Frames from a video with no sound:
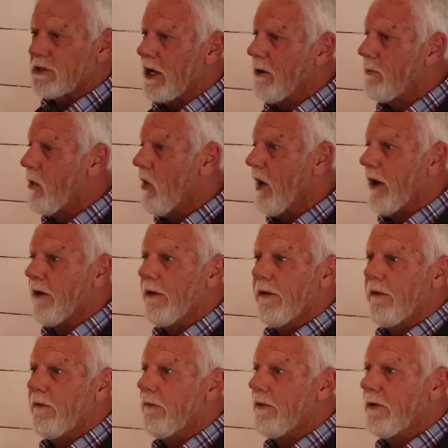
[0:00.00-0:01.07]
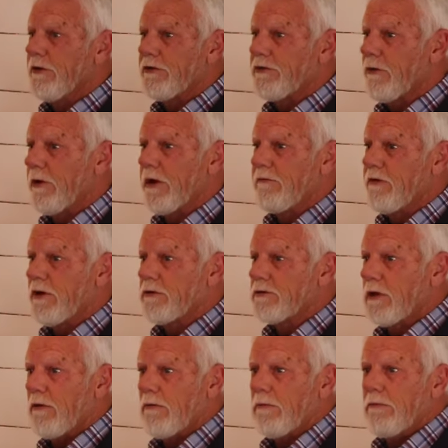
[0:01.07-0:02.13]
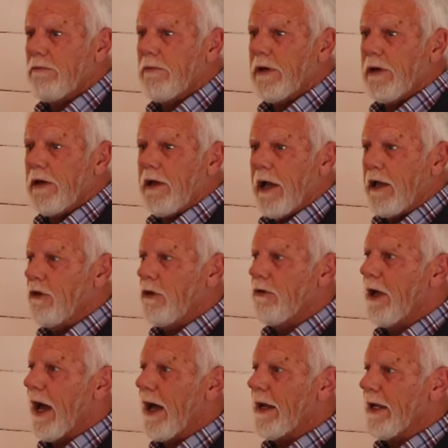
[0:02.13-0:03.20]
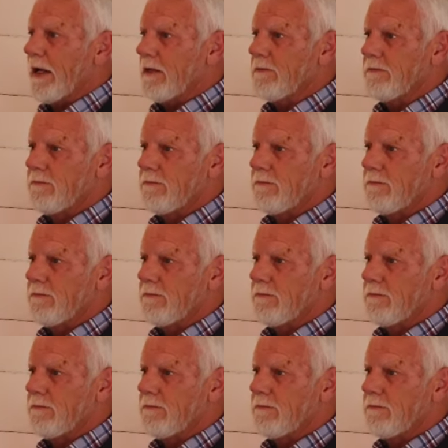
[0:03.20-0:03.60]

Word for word: say a prayer when you was 12 years old and you got in?